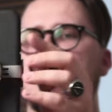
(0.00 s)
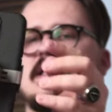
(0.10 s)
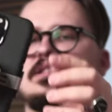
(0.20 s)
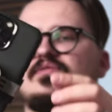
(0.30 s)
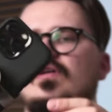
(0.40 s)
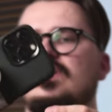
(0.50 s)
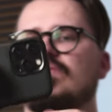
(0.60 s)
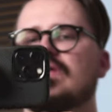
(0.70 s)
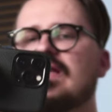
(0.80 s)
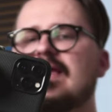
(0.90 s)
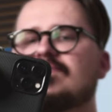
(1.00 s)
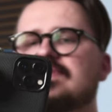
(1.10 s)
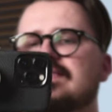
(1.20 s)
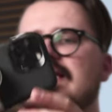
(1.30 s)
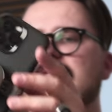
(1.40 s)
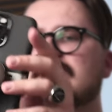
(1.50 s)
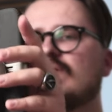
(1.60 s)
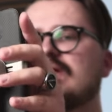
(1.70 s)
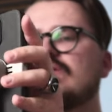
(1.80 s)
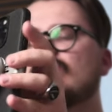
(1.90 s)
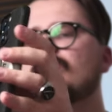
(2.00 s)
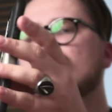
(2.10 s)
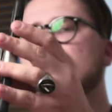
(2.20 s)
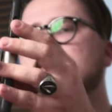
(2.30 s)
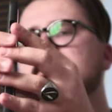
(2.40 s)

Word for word: Yeah, it's falling to the left side, so I need to push it